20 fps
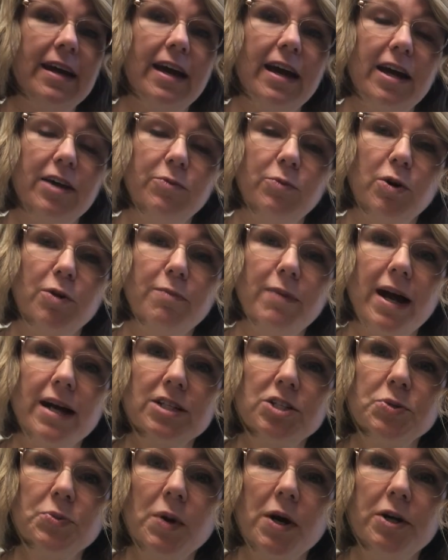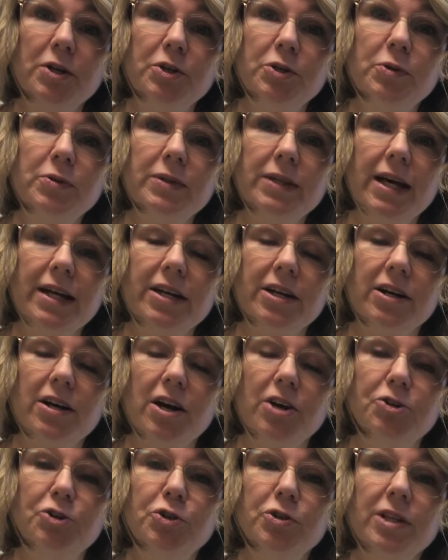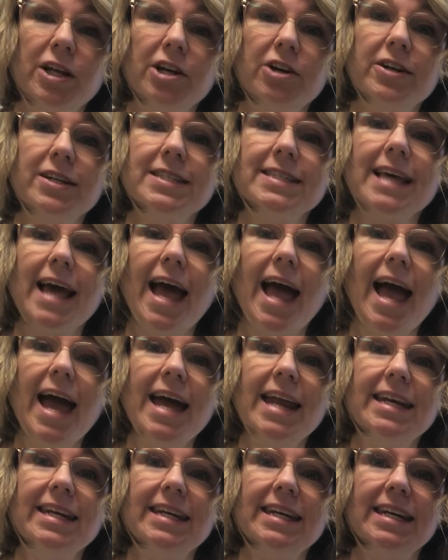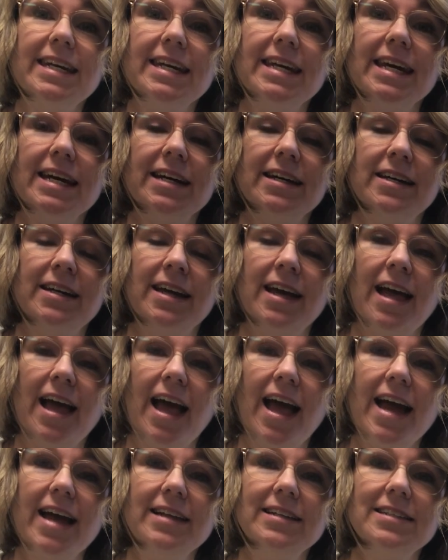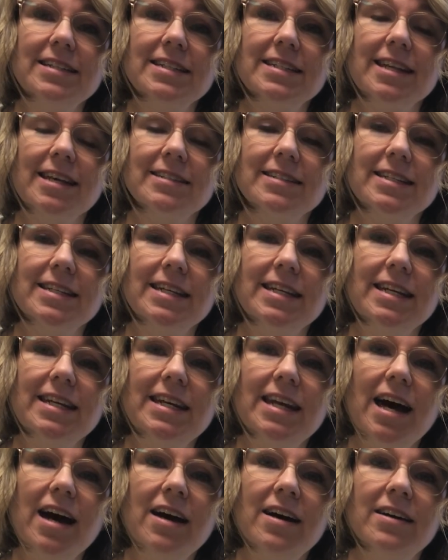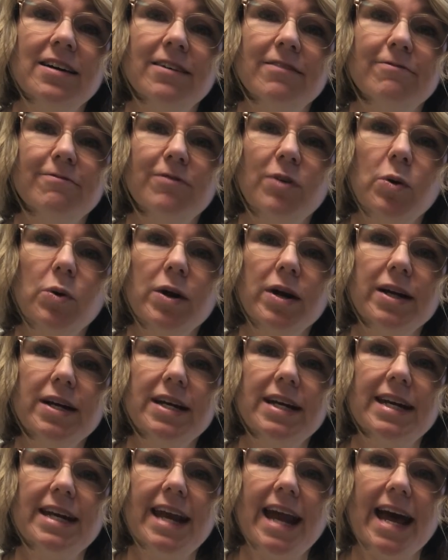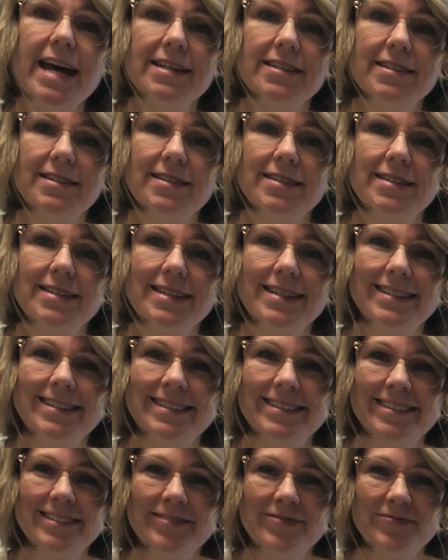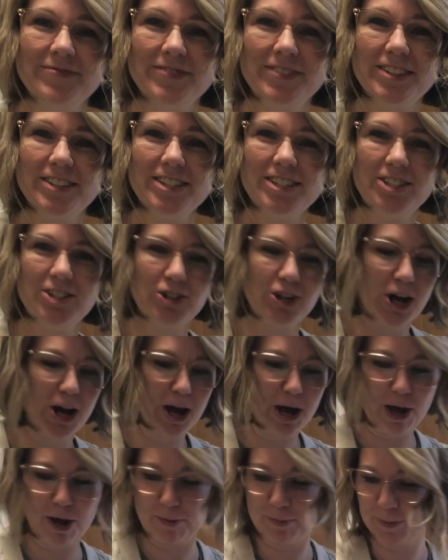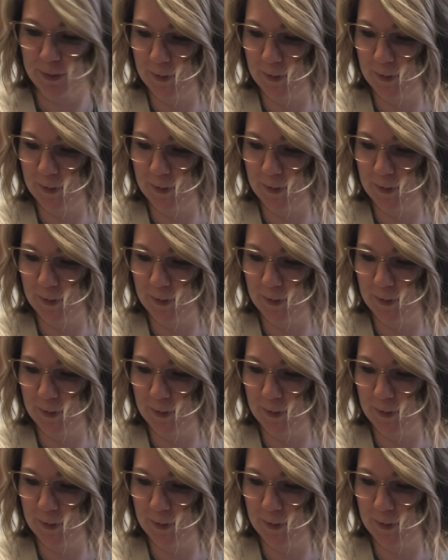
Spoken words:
And we're back to our new letter. Our new letter is N. N says N for nest. Good job.